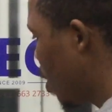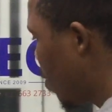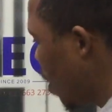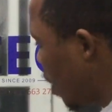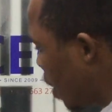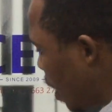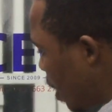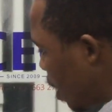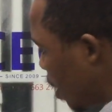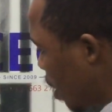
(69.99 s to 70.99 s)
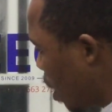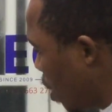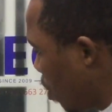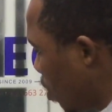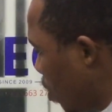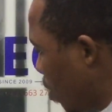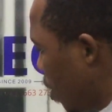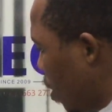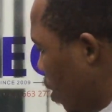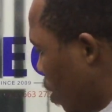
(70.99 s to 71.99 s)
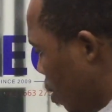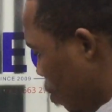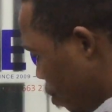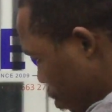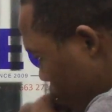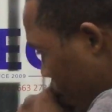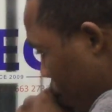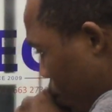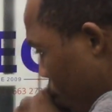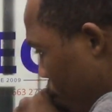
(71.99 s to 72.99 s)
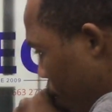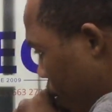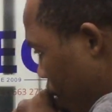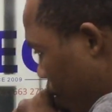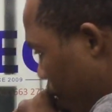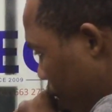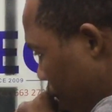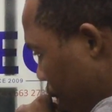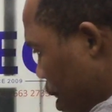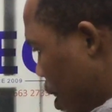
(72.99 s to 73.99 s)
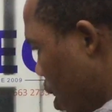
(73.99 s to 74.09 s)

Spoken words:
If I take this color, excuse me, if I take this